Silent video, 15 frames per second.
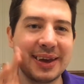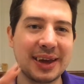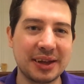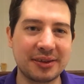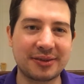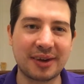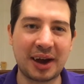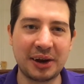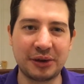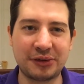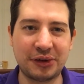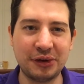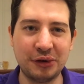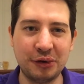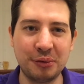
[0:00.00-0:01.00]
inside a
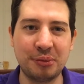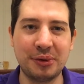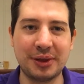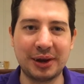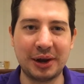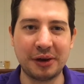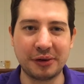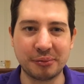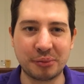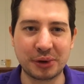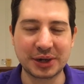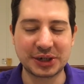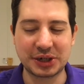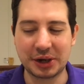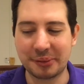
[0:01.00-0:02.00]
tube with a load of
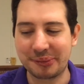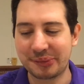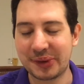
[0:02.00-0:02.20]
moisture.